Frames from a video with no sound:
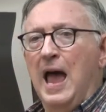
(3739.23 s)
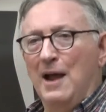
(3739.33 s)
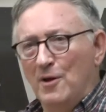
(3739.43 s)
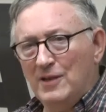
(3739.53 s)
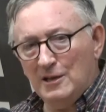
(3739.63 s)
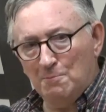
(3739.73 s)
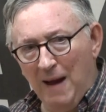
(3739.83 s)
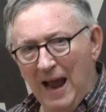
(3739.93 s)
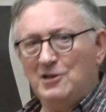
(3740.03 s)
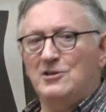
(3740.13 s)
And on these
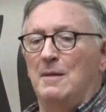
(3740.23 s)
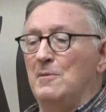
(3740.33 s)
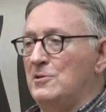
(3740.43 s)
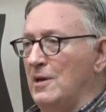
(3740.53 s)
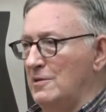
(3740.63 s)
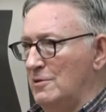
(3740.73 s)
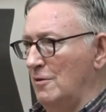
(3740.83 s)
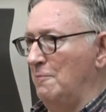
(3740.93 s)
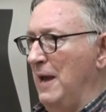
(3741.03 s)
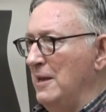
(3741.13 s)
mass demonstrations
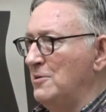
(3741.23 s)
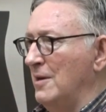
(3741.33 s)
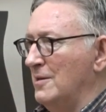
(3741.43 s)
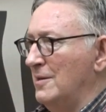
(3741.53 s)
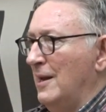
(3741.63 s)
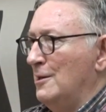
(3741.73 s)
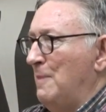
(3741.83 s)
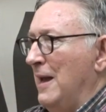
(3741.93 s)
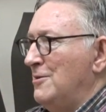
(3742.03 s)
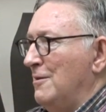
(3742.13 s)
of pensioners against
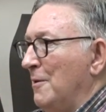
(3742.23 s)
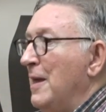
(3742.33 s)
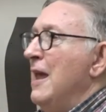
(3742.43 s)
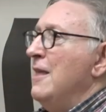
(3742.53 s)
pensioners,